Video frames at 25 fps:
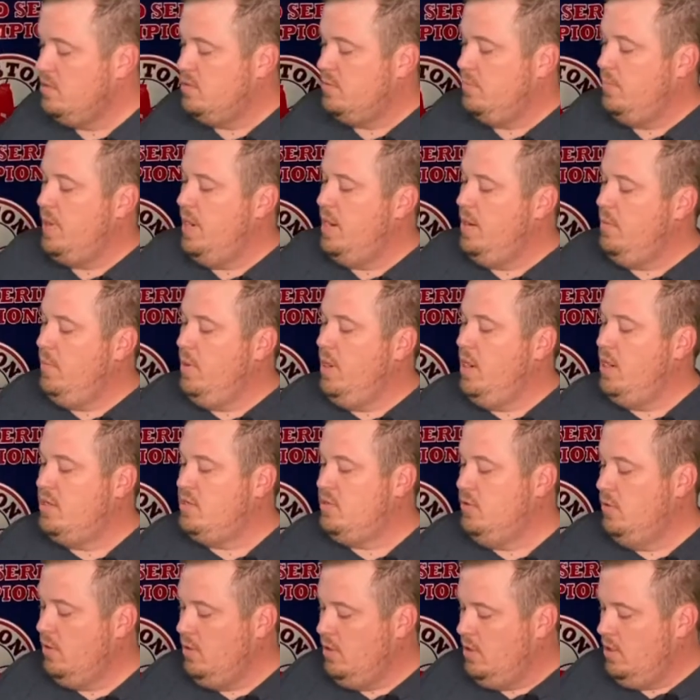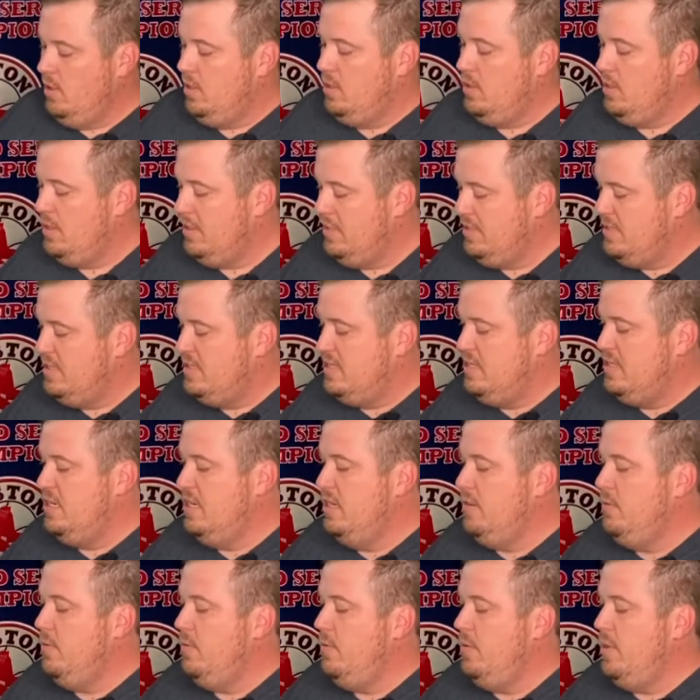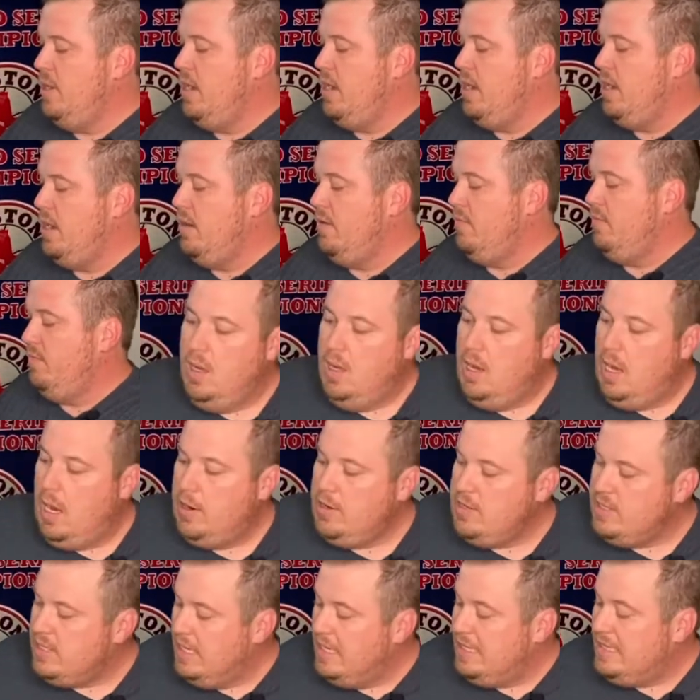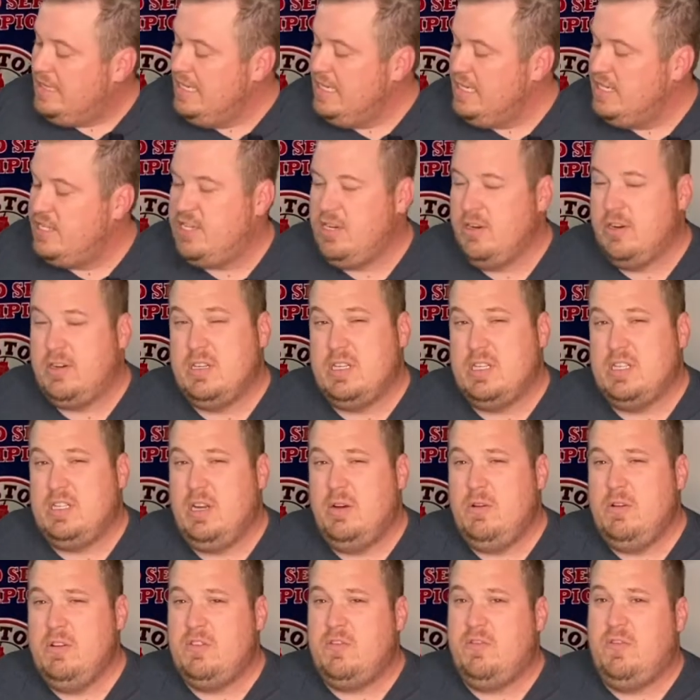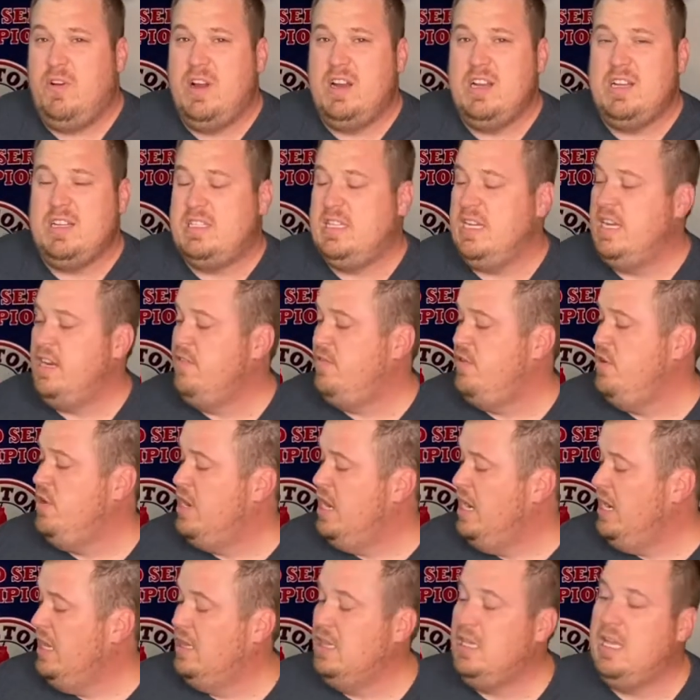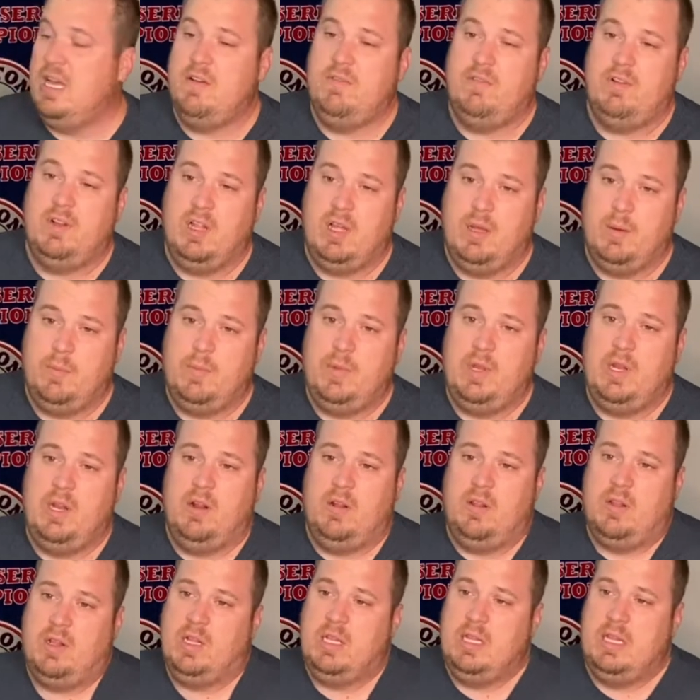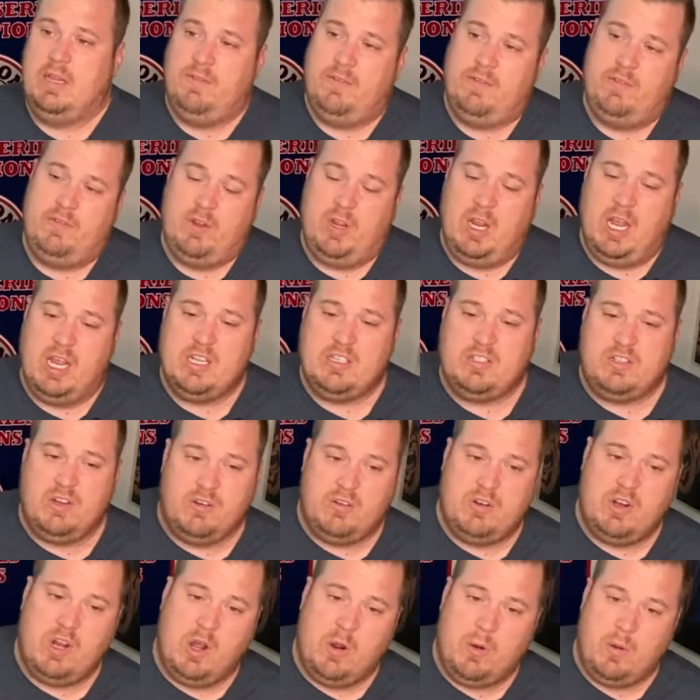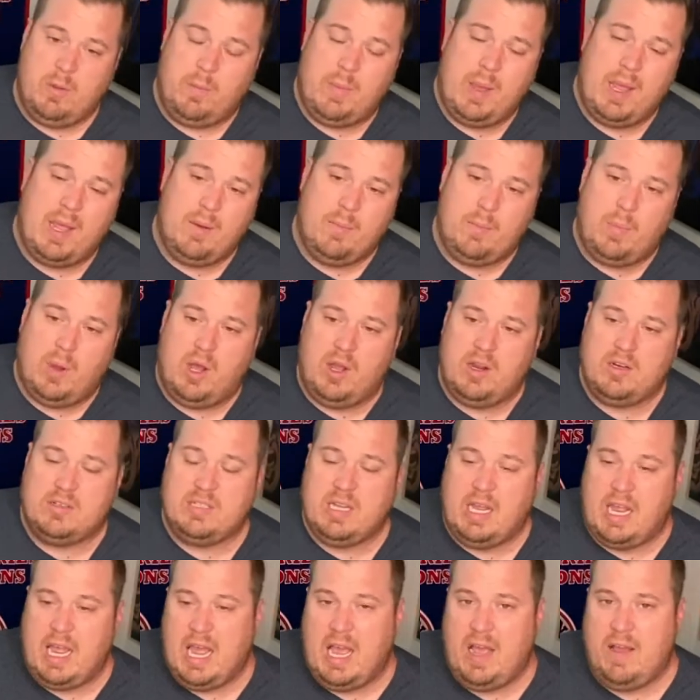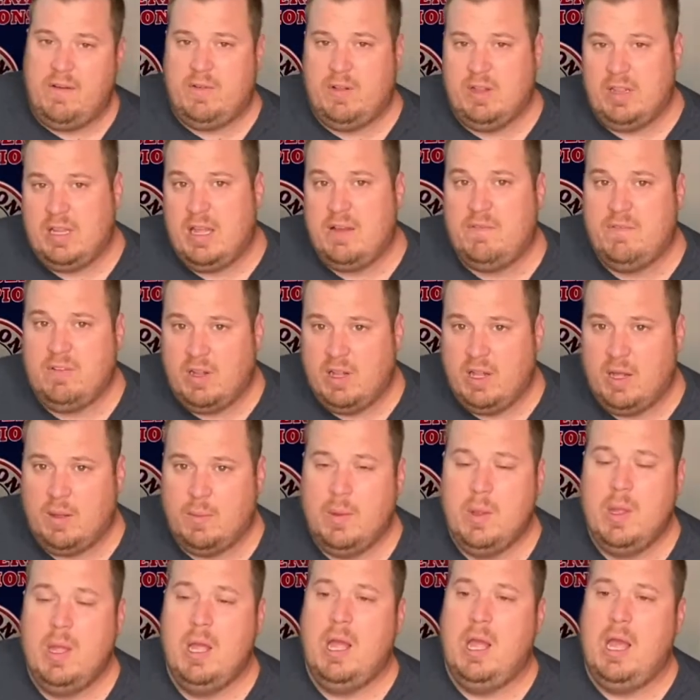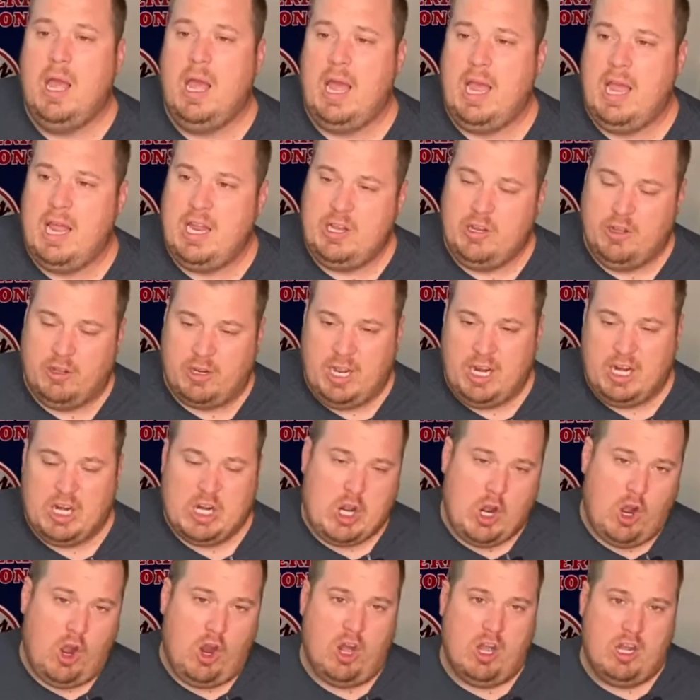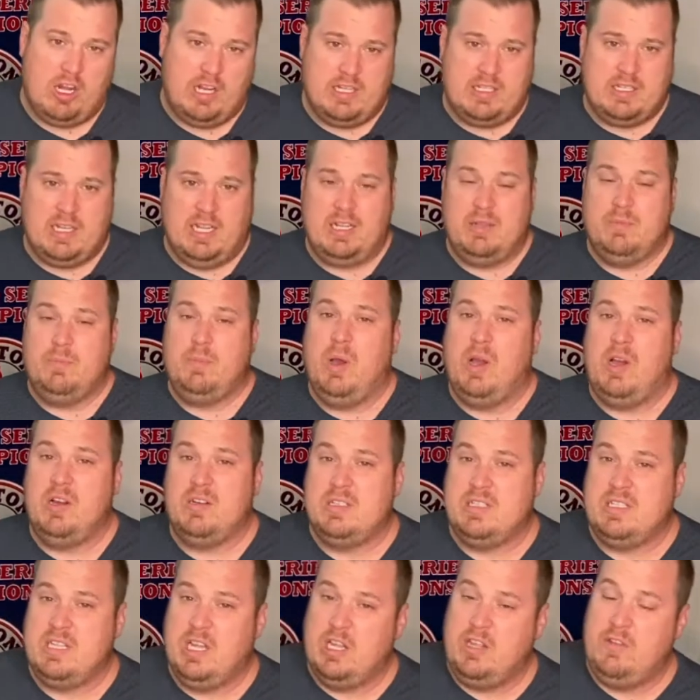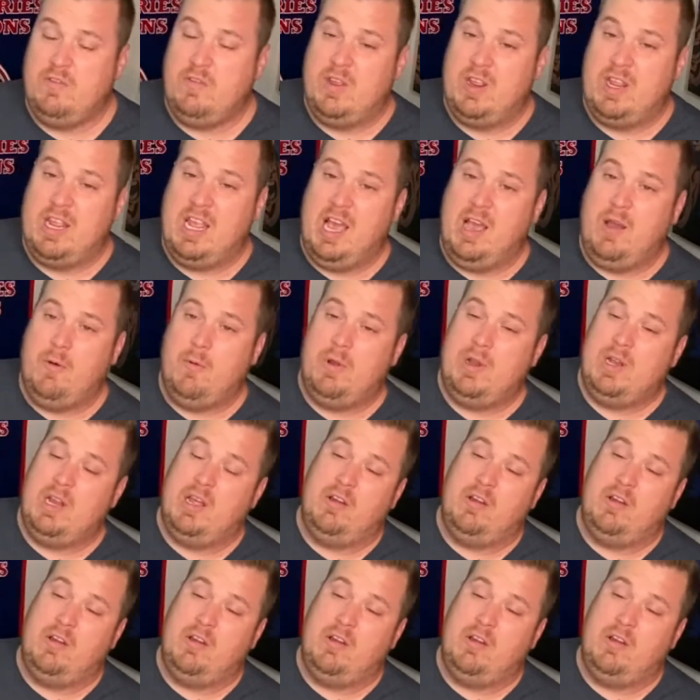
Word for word: BAM Box Horror. Let's see what we have. I always like these too because it's always fun to see if you get a level up. You know, if, if you guys don't know, with BAM Box, they have a level up. And you'll get a card inside the box to tell you if you got one.